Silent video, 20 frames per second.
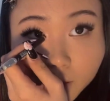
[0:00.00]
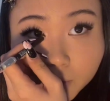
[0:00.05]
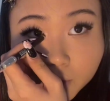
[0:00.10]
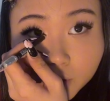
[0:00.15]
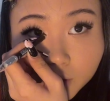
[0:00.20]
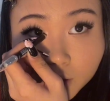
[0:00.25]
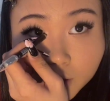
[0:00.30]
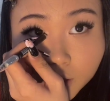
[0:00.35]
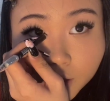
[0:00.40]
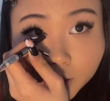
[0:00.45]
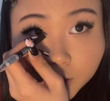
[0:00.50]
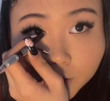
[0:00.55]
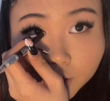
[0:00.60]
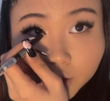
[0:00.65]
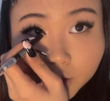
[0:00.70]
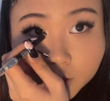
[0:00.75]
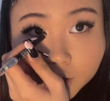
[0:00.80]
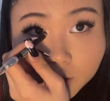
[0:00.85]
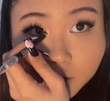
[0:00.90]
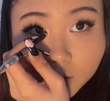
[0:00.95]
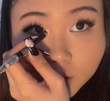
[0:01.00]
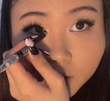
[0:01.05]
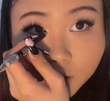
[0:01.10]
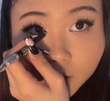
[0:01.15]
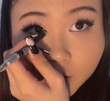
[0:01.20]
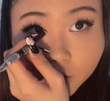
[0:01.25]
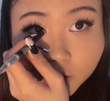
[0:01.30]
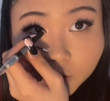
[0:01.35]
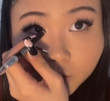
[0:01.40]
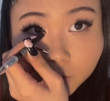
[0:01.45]
put liner into the
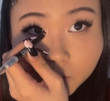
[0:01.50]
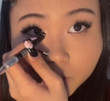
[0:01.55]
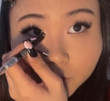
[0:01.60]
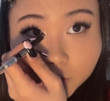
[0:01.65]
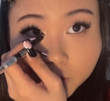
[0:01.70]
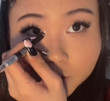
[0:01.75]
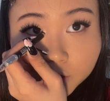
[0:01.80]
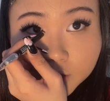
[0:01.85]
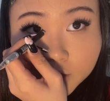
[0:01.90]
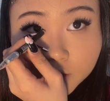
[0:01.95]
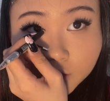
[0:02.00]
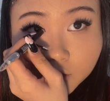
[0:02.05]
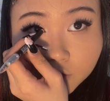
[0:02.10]
inner corners